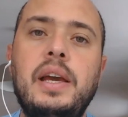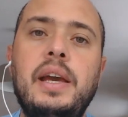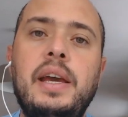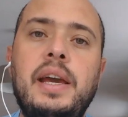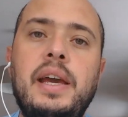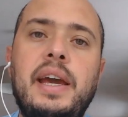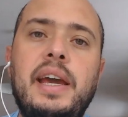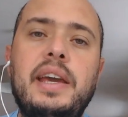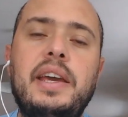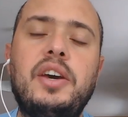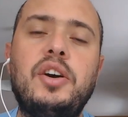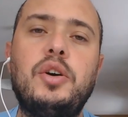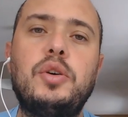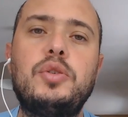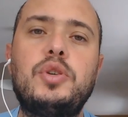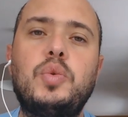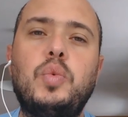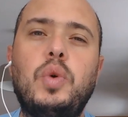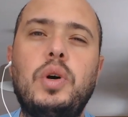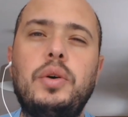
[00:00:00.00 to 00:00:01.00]
Hey
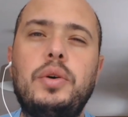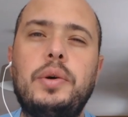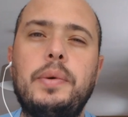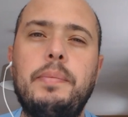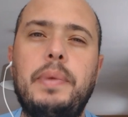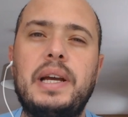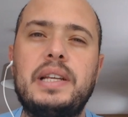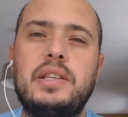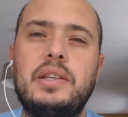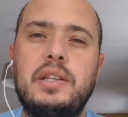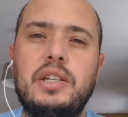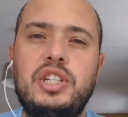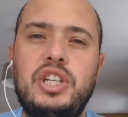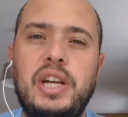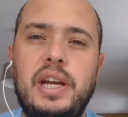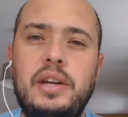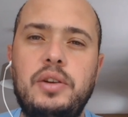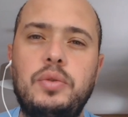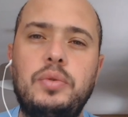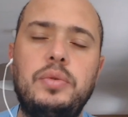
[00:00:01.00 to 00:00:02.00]
coach, welcome back to the
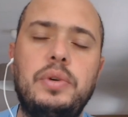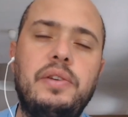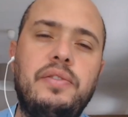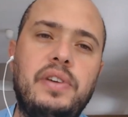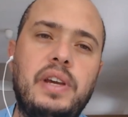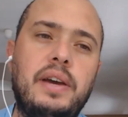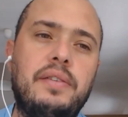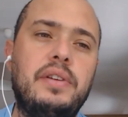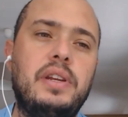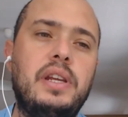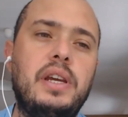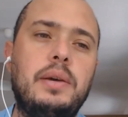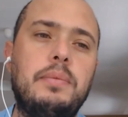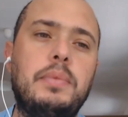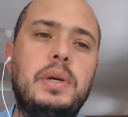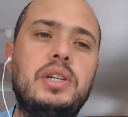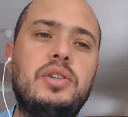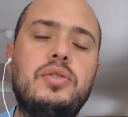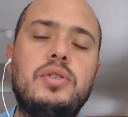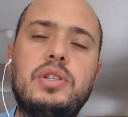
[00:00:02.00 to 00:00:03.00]
channel. If you haven't yet,
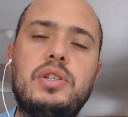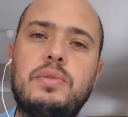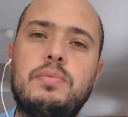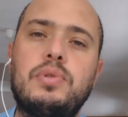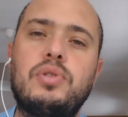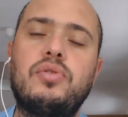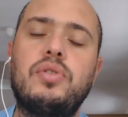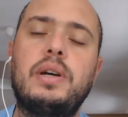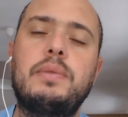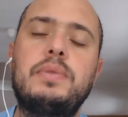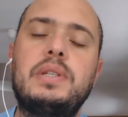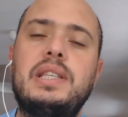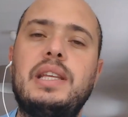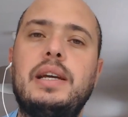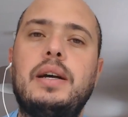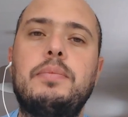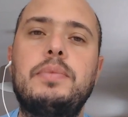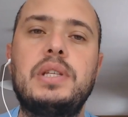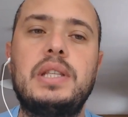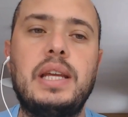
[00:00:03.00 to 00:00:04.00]
make sure you subscribe to stay
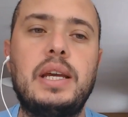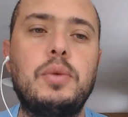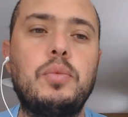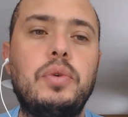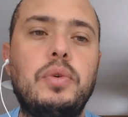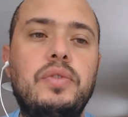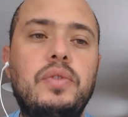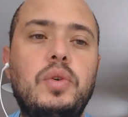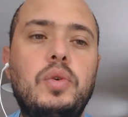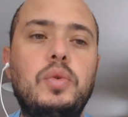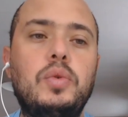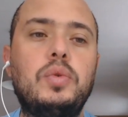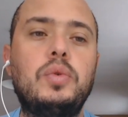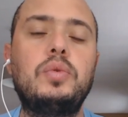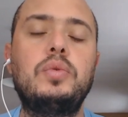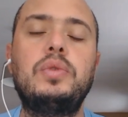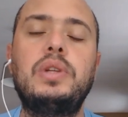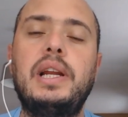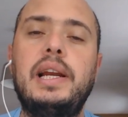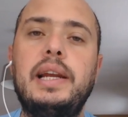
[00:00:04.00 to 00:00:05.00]
up to date with all
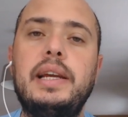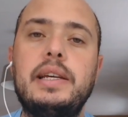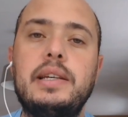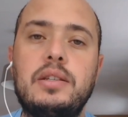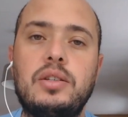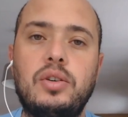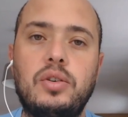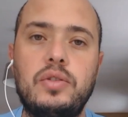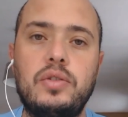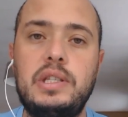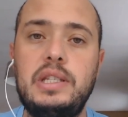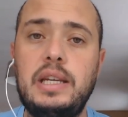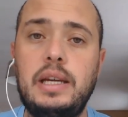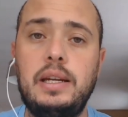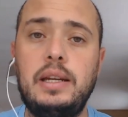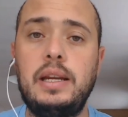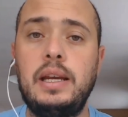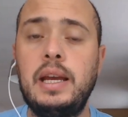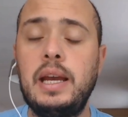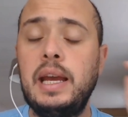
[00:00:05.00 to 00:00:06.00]
the latest content.
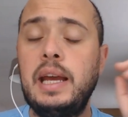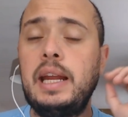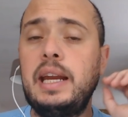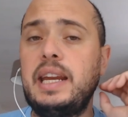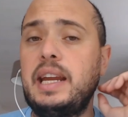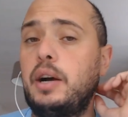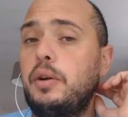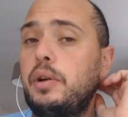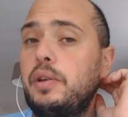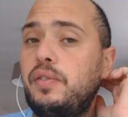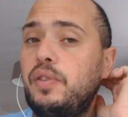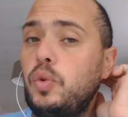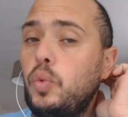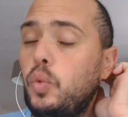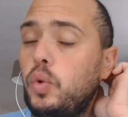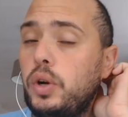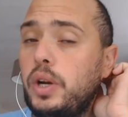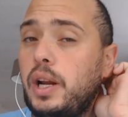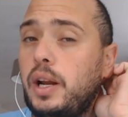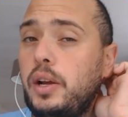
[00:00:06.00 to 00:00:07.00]
Now, if you
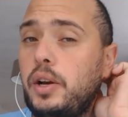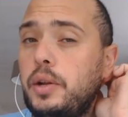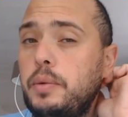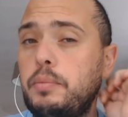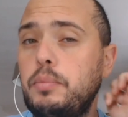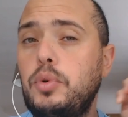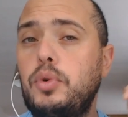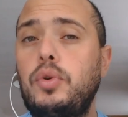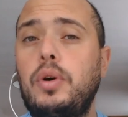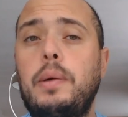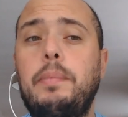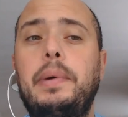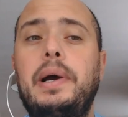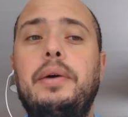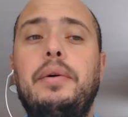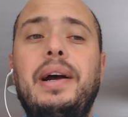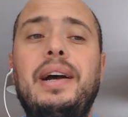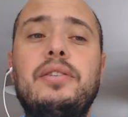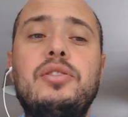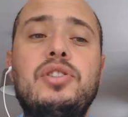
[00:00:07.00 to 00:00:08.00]
want to learn more about
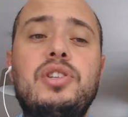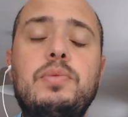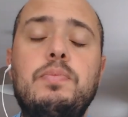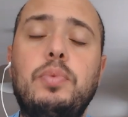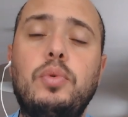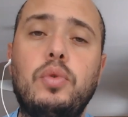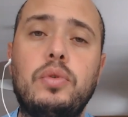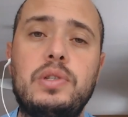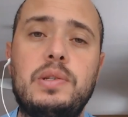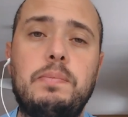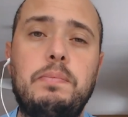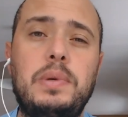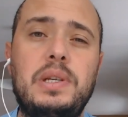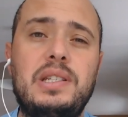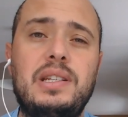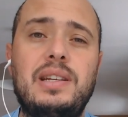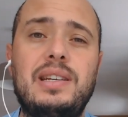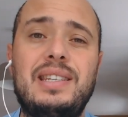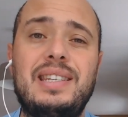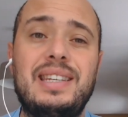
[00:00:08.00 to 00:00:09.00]
our Sports
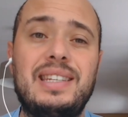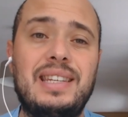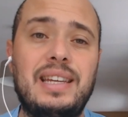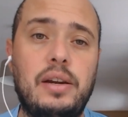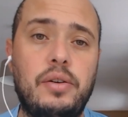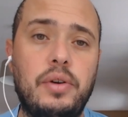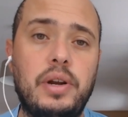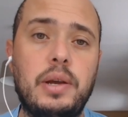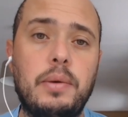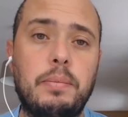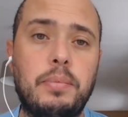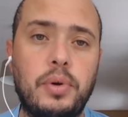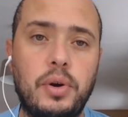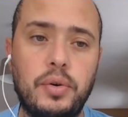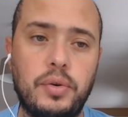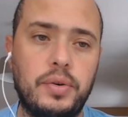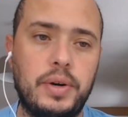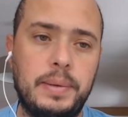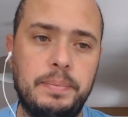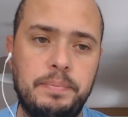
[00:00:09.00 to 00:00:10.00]
Business Accelerator
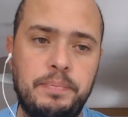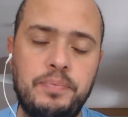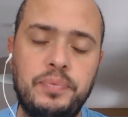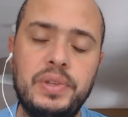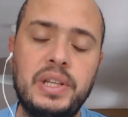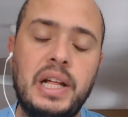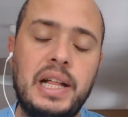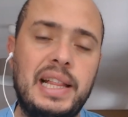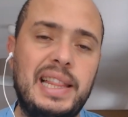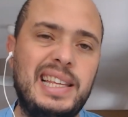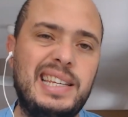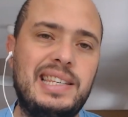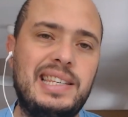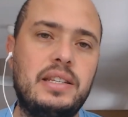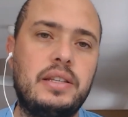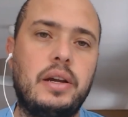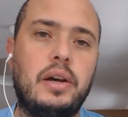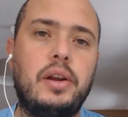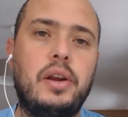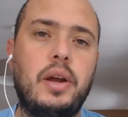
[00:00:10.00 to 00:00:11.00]
program, this is
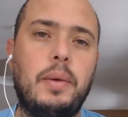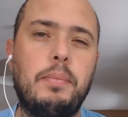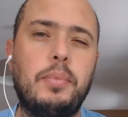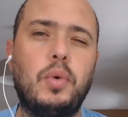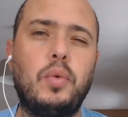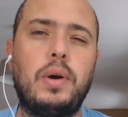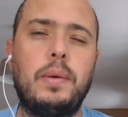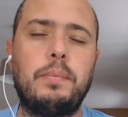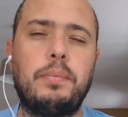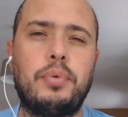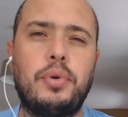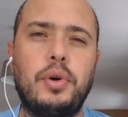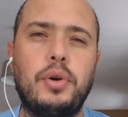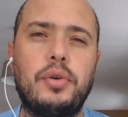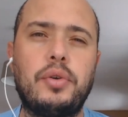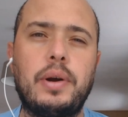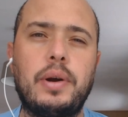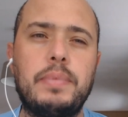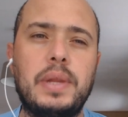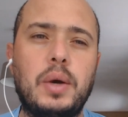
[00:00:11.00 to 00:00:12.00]
our number one
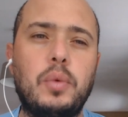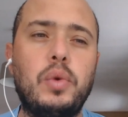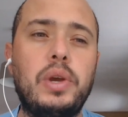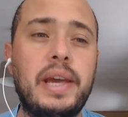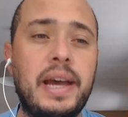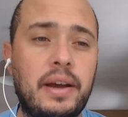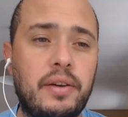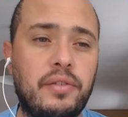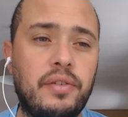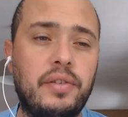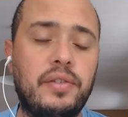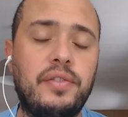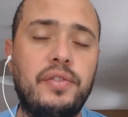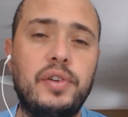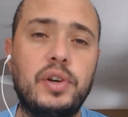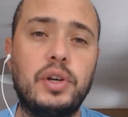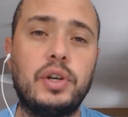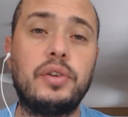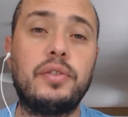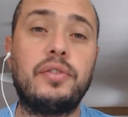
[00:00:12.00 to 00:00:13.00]
program that we have
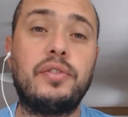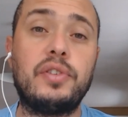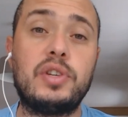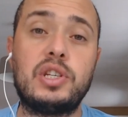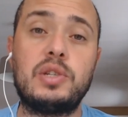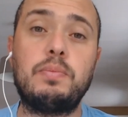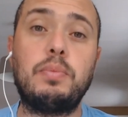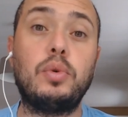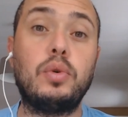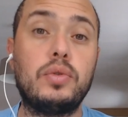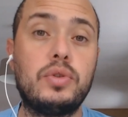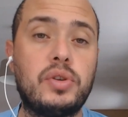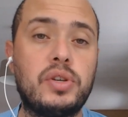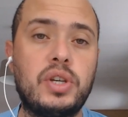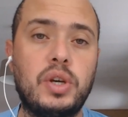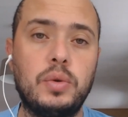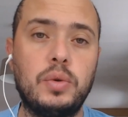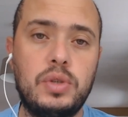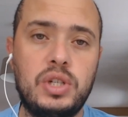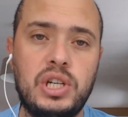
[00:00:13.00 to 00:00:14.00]
for, for sports
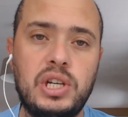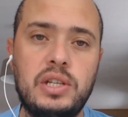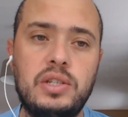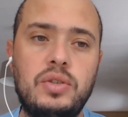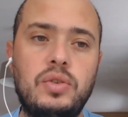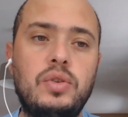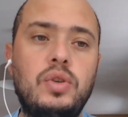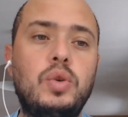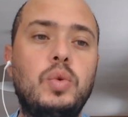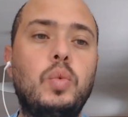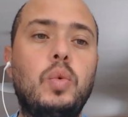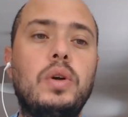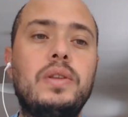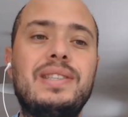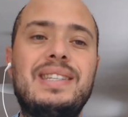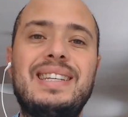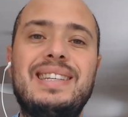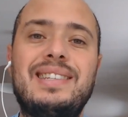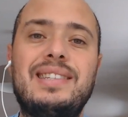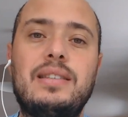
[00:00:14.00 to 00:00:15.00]
coaches who want
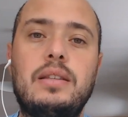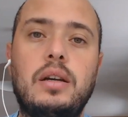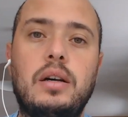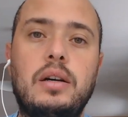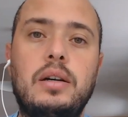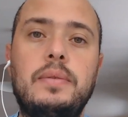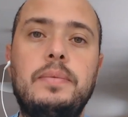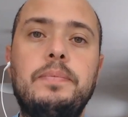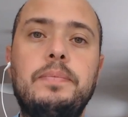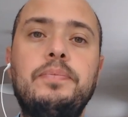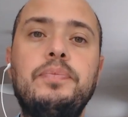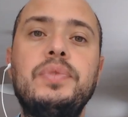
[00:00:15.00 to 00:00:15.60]
to start,